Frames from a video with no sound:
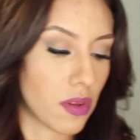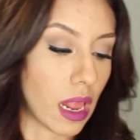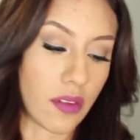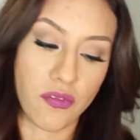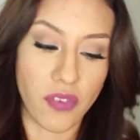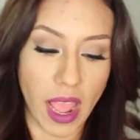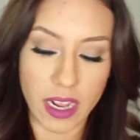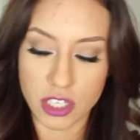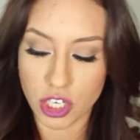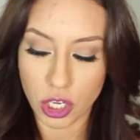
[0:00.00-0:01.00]
like
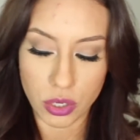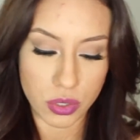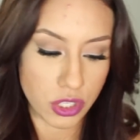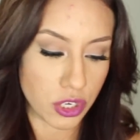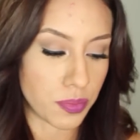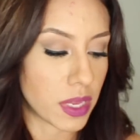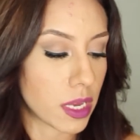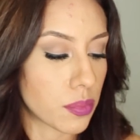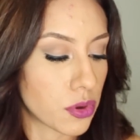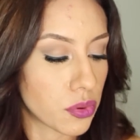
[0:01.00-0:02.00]
flat shows or
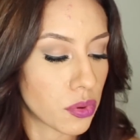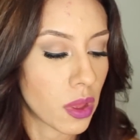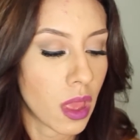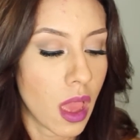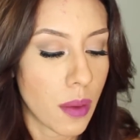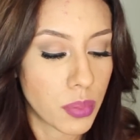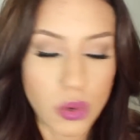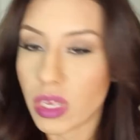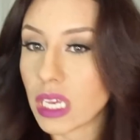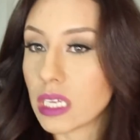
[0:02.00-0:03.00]
peekaboo
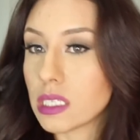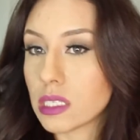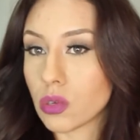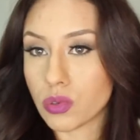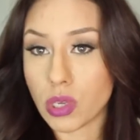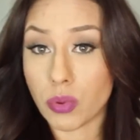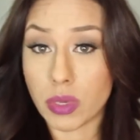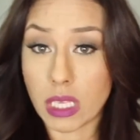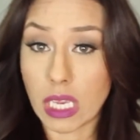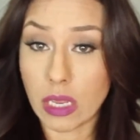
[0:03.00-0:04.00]
booties those are
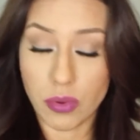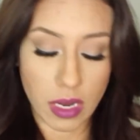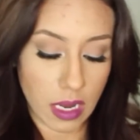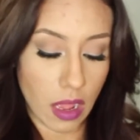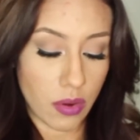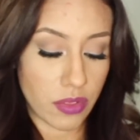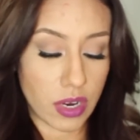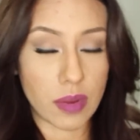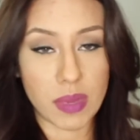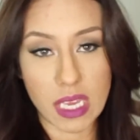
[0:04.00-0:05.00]
really in right now and
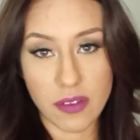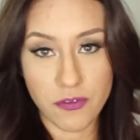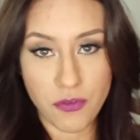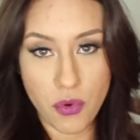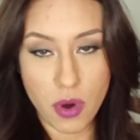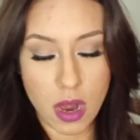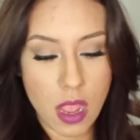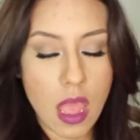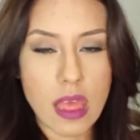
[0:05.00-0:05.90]
they're going to be in for